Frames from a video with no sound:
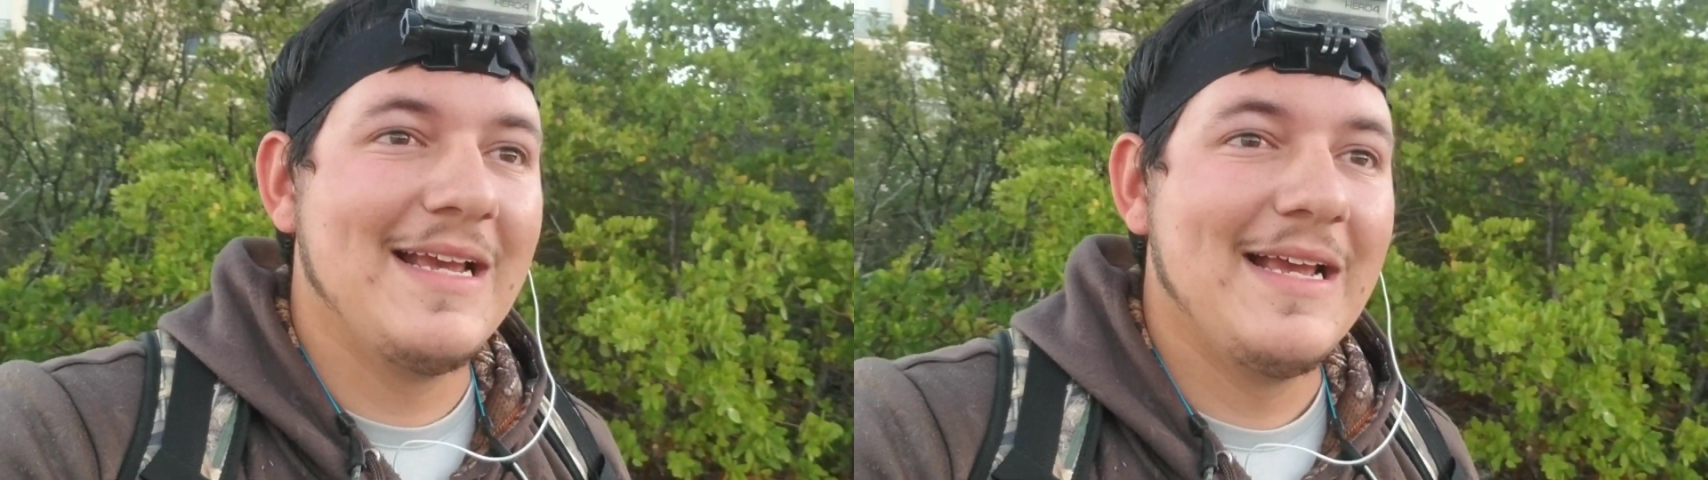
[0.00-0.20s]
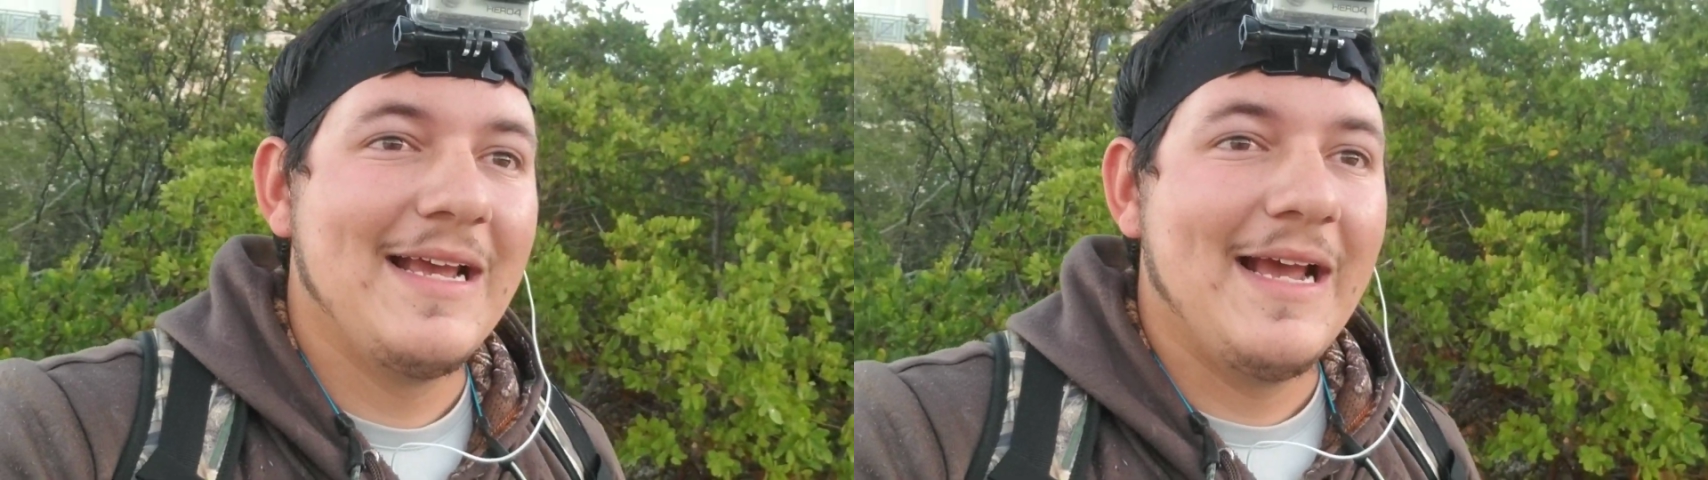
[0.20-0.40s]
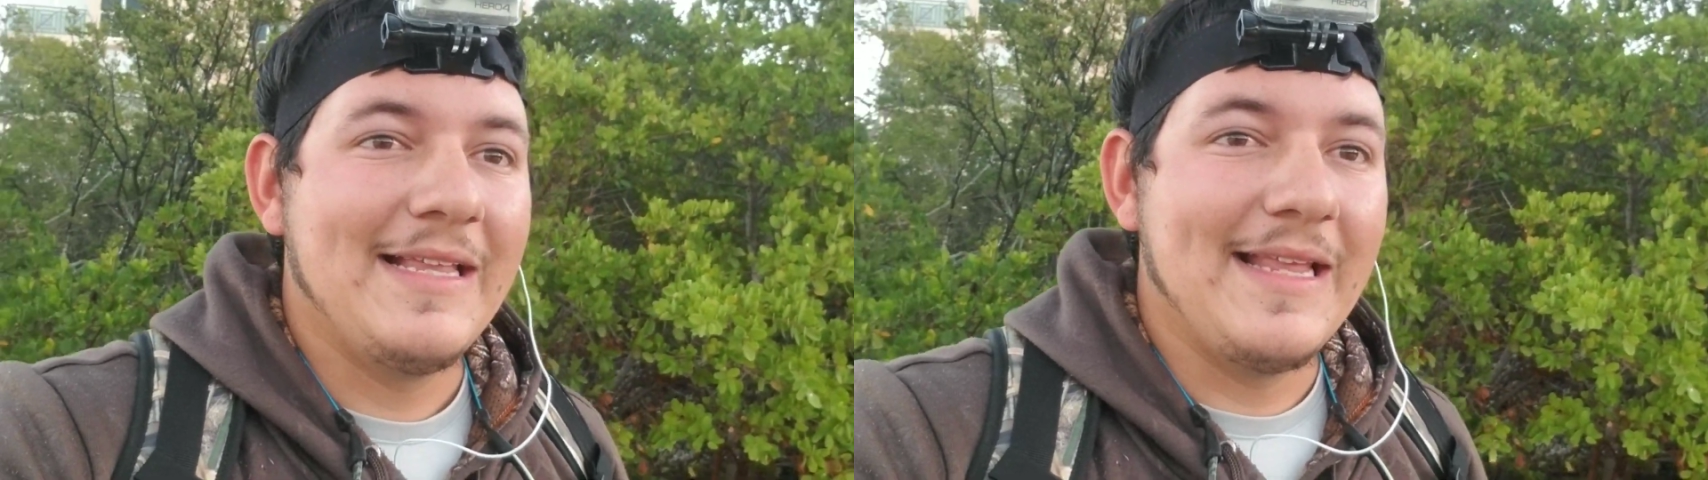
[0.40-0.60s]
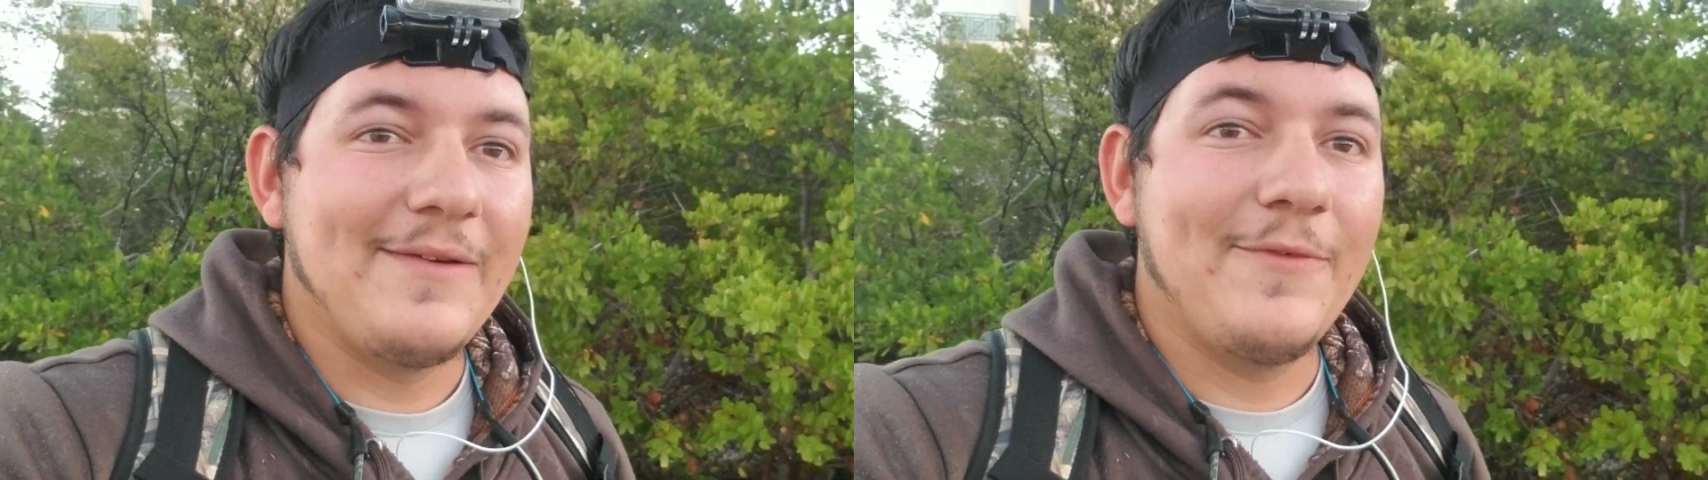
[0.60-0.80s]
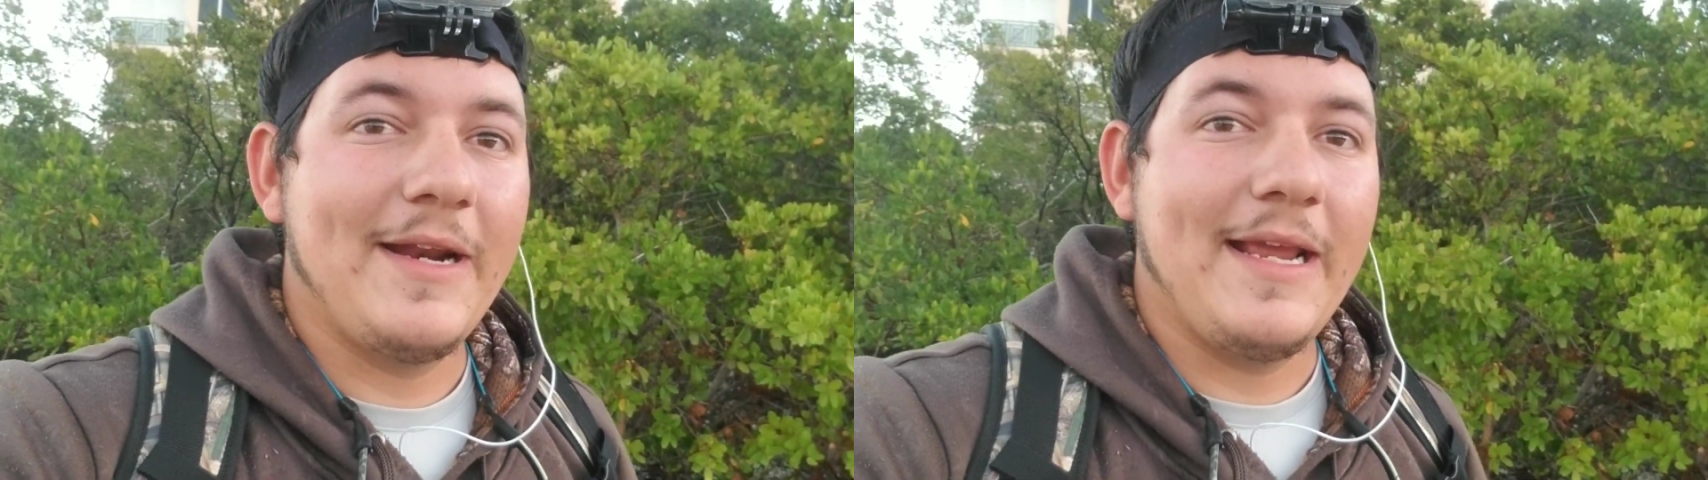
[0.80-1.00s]
And then when
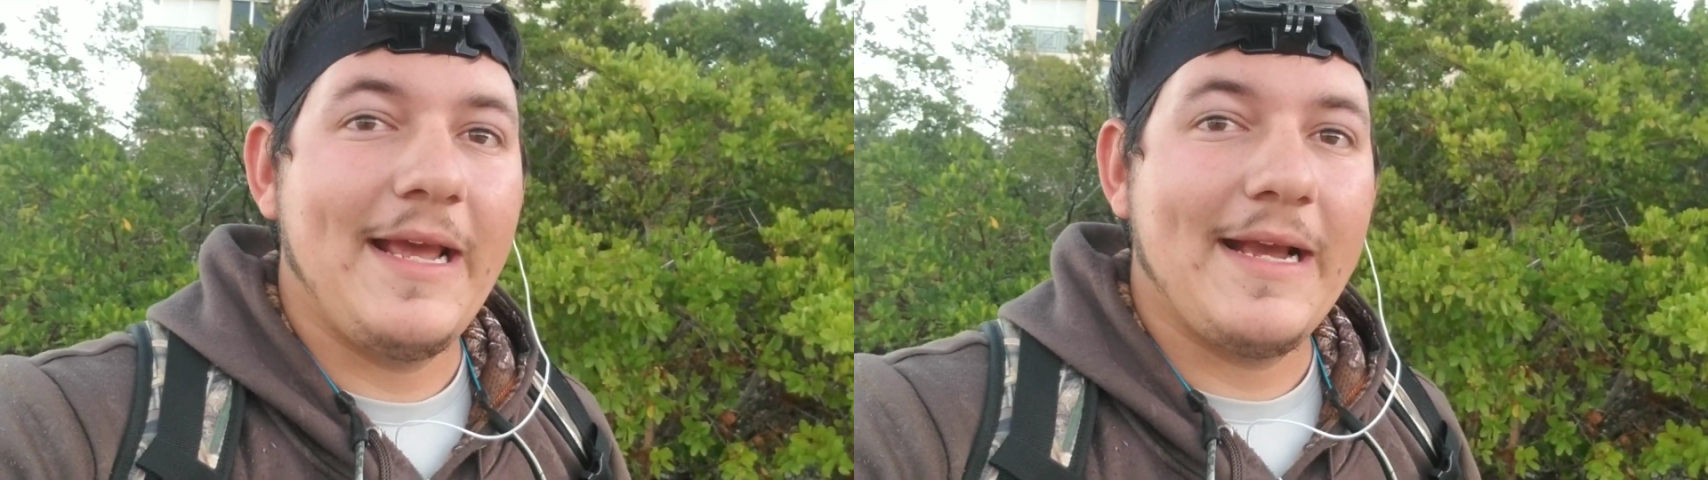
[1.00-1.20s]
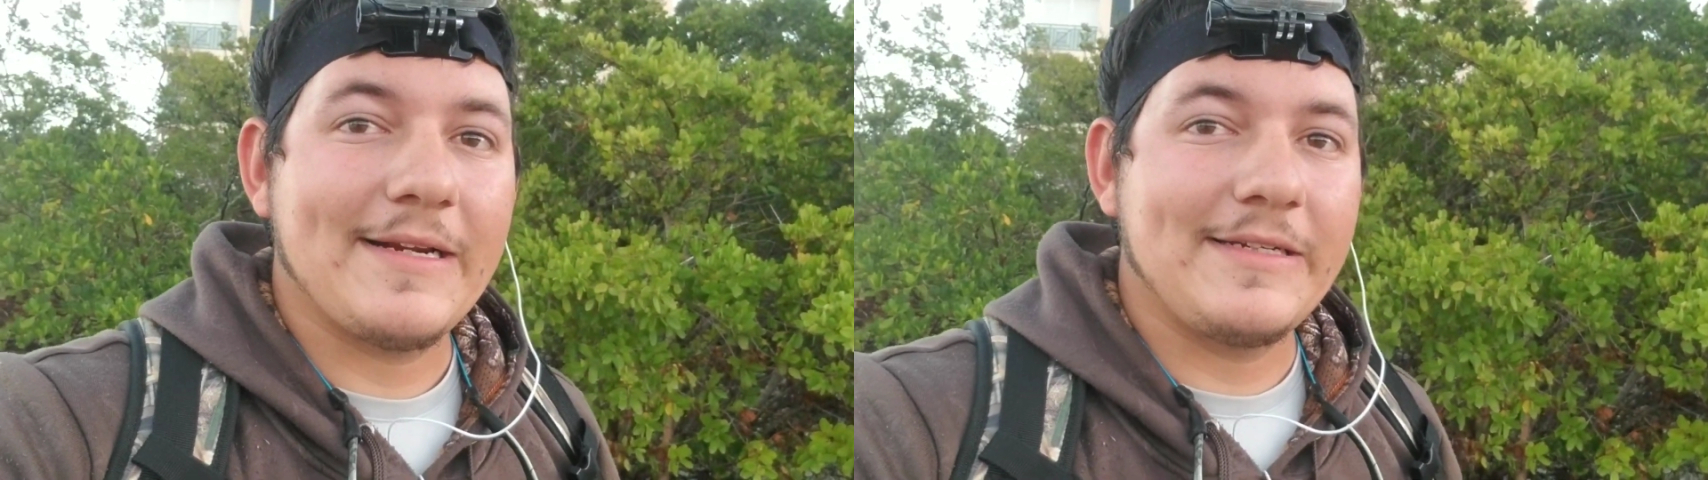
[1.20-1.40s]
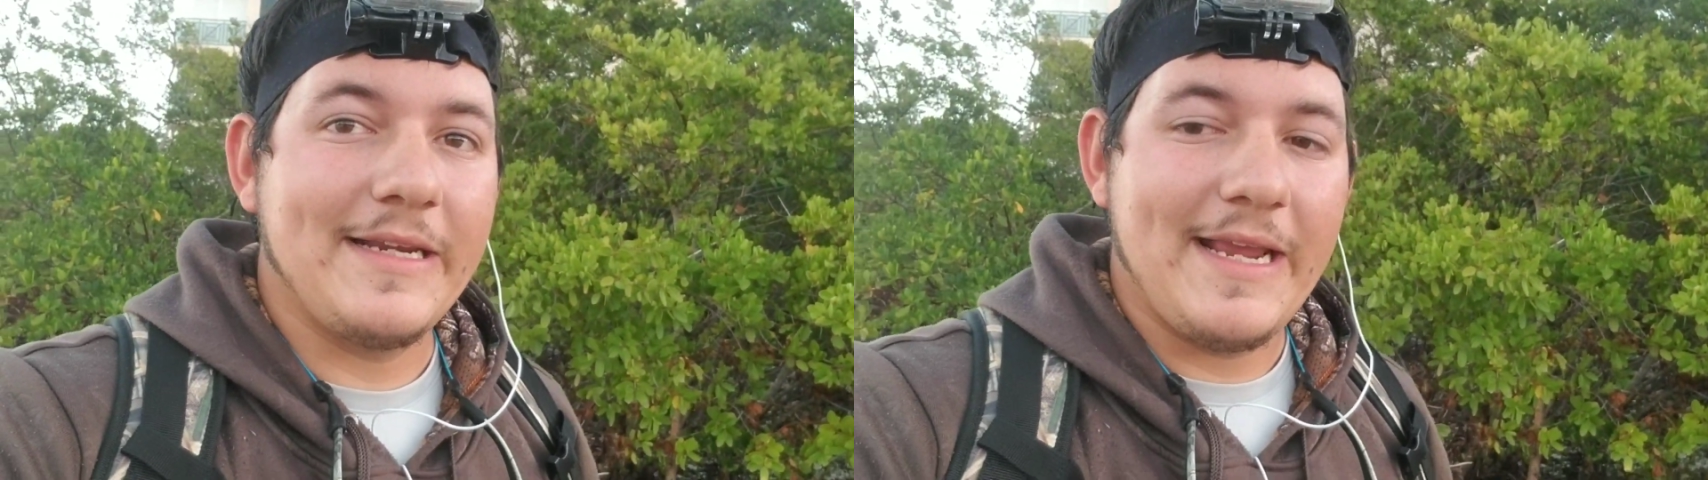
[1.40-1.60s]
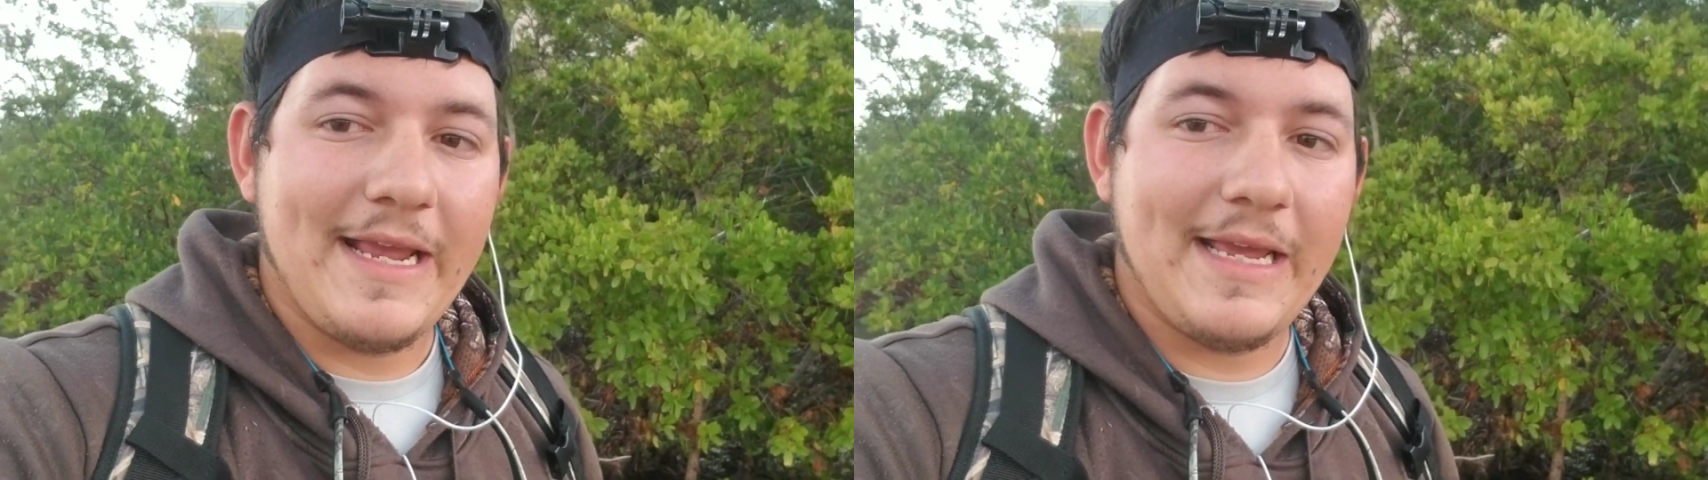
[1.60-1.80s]
it actually hit